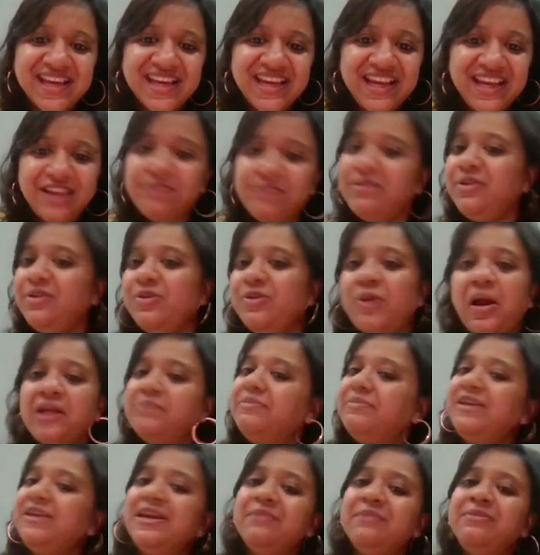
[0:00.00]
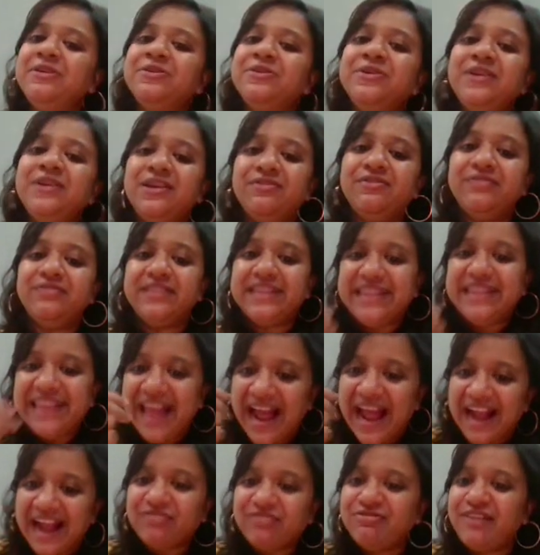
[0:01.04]
It will not be able to give
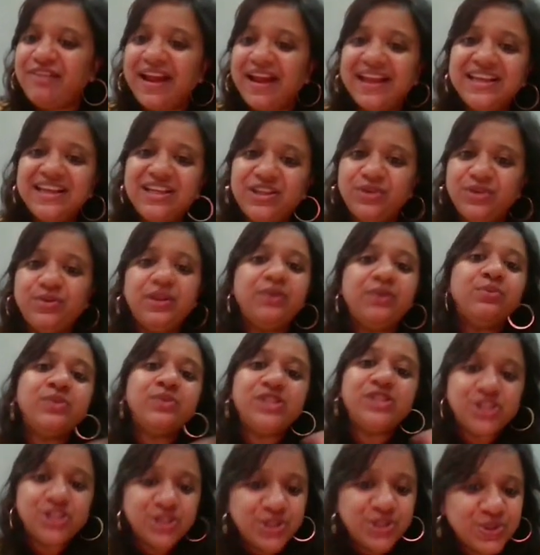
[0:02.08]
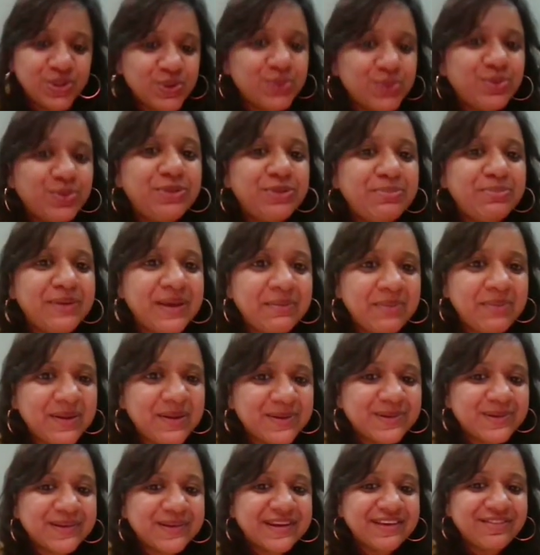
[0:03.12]
that fine tuning which you would be able
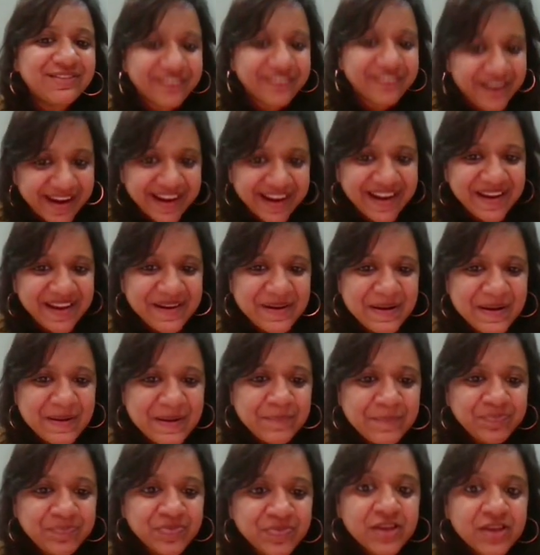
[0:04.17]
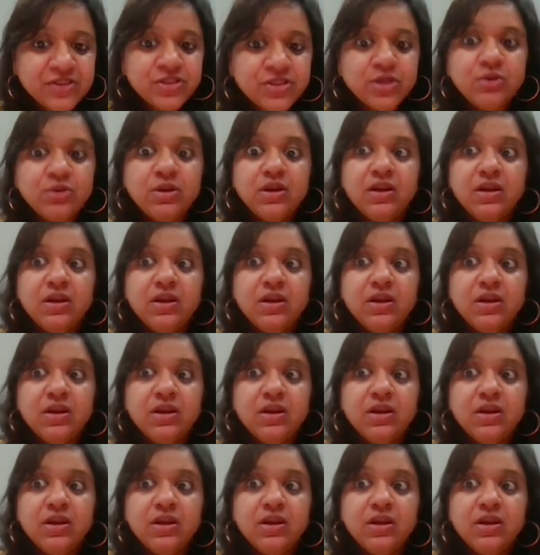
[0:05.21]
to give, right? So